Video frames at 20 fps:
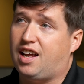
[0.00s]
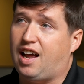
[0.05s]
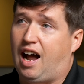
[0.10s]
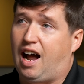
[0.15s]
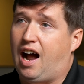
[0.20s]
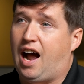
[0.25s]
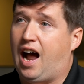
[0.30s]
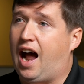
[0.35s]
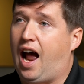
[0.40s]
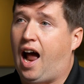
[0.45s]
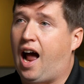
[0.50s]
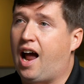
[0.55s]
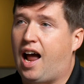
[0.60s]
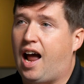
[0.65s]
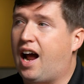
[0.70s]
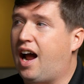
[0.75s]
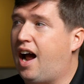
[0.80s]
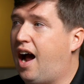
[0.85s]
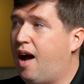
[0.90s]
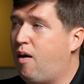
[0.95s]
I, I,
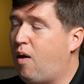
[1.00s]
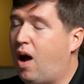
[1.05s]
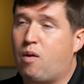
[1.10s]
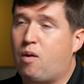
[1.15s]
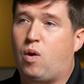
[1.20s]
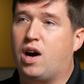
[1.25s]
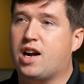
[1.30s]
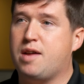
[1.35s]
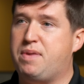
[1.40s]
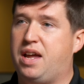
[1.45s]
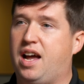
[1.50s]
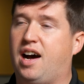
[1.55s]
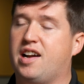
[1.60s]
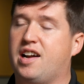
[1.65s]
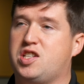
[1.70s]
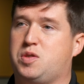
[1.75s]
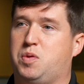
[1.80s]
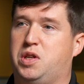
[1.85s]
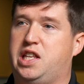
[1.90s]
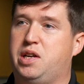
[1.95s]
I, I wanna be
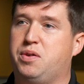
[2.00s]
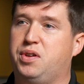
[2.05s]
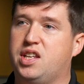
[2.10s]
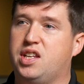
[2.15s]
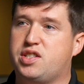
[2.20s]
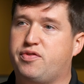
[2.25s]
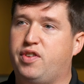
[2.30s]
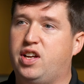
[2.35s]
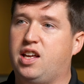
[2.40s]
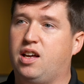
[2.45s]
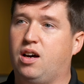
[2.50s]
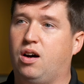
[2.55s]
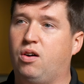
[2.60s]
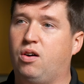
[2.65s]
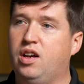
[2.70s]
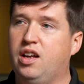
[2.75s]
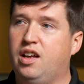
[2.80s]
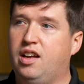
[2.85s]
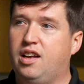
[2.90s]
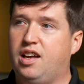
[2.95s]
honest with you in this video.
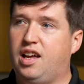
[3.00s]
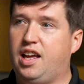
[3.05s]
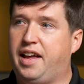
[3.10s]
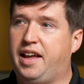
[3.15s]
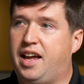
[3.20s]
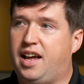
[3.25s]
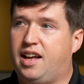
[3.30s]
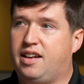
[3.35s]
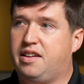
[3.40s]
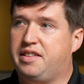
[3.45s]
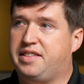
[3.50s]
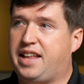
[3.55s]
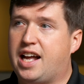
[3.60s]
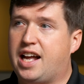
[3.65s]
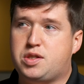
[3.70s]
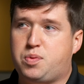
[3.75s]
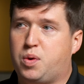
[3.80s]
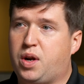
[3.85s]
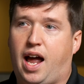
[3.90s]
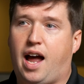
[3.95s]
And
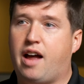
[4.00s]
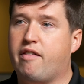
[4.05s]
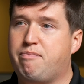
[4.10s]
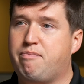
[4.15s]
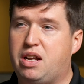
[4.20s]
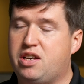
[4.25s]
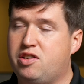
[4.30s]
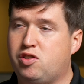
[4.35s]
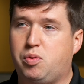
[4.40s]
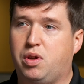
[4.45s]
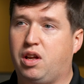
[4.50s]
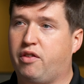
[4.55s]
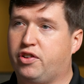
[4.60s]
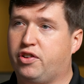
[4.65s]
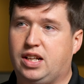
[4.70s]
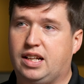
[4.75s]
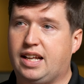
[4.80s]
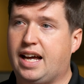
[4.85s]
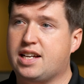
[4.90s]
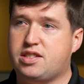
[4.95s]
that's what I've been doing
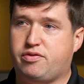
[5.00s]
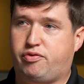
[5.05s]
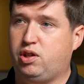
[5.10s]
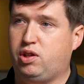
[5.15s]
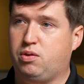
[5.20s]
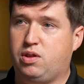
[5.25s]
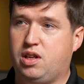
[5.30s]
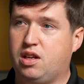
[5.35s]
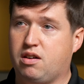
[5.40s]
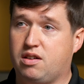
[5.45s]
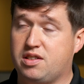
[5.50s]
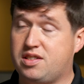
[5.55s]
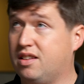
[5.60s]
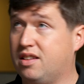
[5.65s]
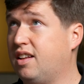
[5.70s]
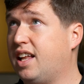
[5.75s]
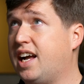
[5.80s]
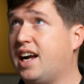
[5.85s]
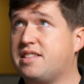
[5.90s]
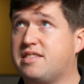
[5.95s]
for the last few years, the
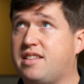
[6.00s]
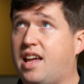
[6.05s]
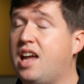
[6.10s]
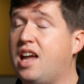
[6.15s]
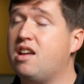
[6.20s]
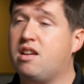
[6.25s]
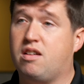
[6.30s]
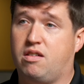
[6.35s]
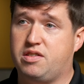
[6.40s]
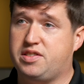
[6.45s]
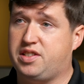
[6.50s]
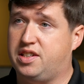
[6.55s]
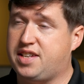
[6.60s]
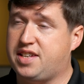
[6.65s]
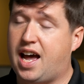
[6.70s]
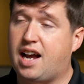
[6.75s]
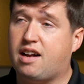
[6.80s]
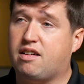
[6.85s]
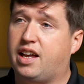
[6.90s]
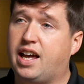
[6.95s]
last eight years
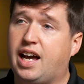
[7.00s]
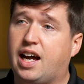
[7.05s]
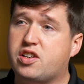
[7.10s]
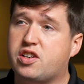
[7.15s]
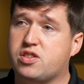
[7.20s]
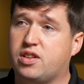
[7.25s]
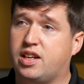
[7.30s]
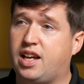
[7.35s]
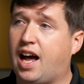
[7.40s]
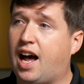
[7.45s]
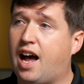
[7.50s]
exactly, actually.